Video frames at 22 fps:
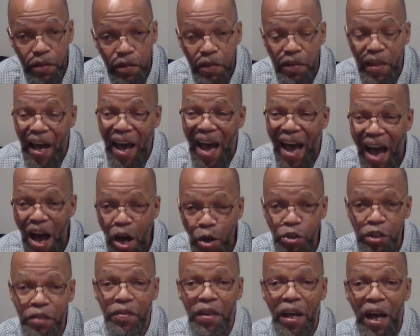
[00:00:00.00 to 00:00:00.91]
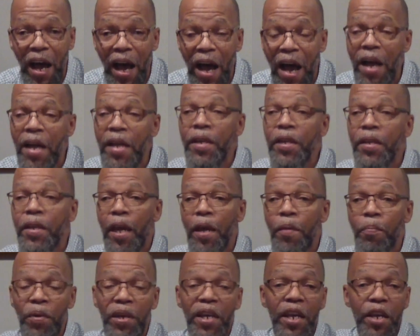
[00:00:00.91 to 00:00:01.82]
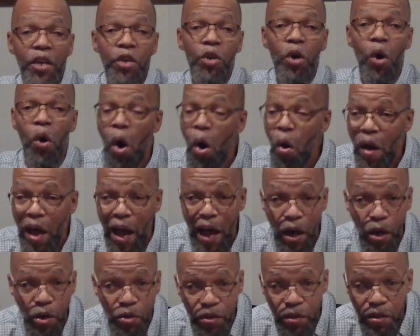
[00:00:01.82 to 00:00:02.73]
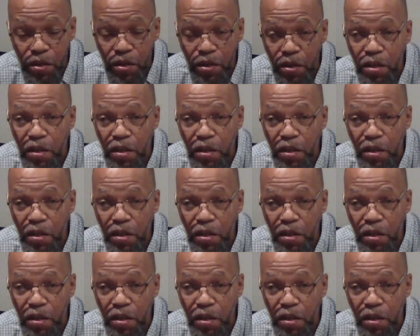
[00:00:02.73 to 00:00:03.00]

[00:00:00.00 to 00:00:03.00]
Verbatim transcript: The house of God can be in your own house.